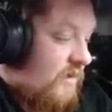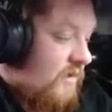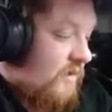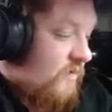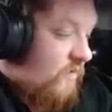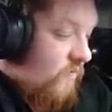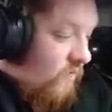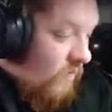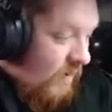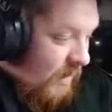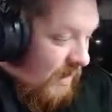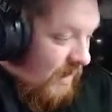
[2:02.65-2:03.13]

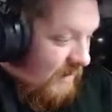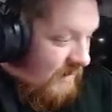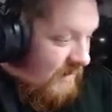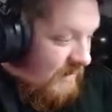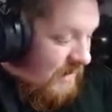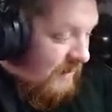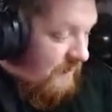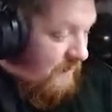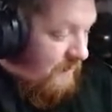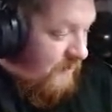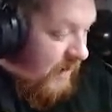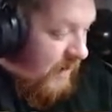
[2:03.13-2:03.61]
Why does
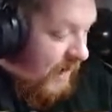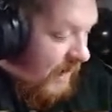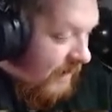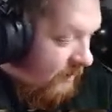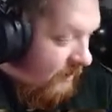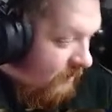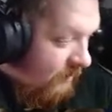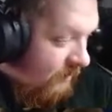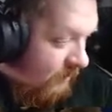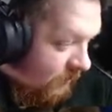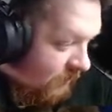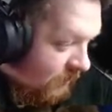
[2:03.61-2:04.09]
that
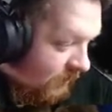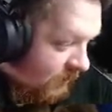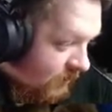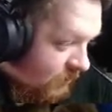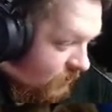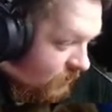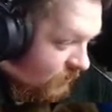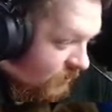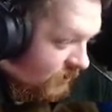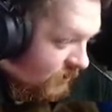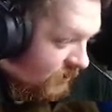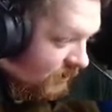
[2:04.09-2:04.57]
pattern look
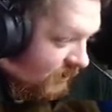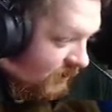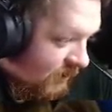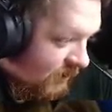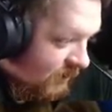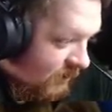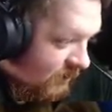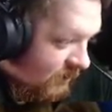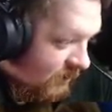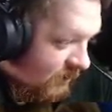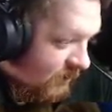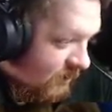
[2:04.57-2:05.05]
interesting?
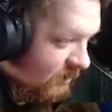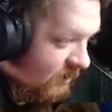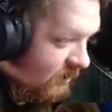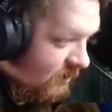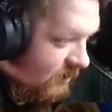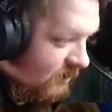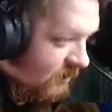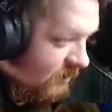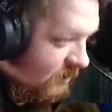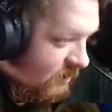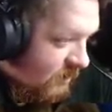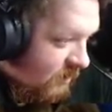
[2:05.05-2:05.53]

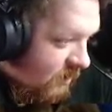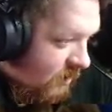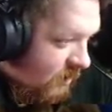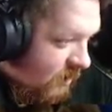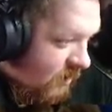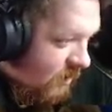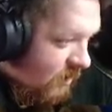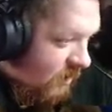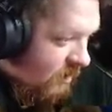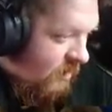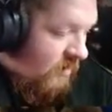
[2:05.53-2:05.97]
Huh.